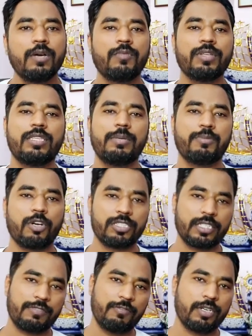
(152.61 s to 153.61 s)
with the
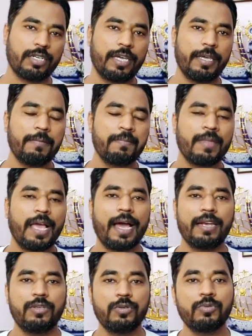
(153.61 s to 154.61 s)
project working
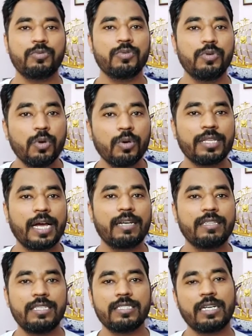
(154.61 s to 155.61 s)
and you know
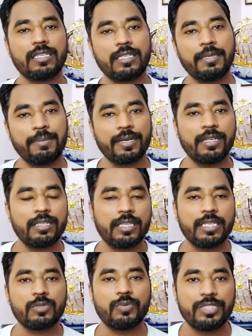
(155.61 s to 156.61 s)
that these are the typical
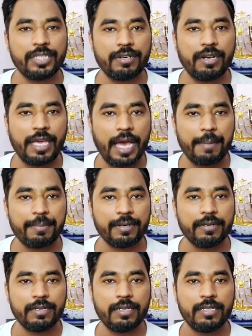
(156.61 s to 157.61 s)
things which generally happen.